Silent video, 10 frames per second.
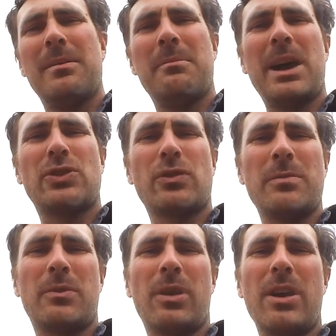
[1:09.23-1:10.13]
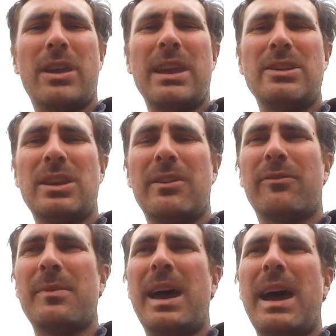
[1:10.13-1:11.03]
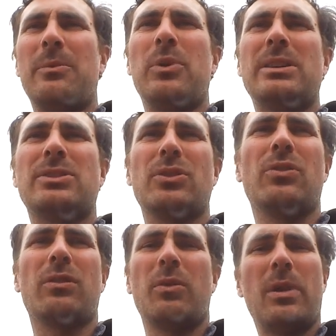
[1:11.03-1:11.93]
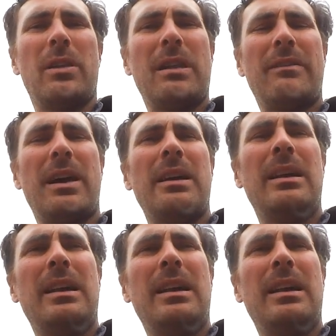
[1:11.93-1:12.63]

mushroom grow kit you get from the hardware store or wherever.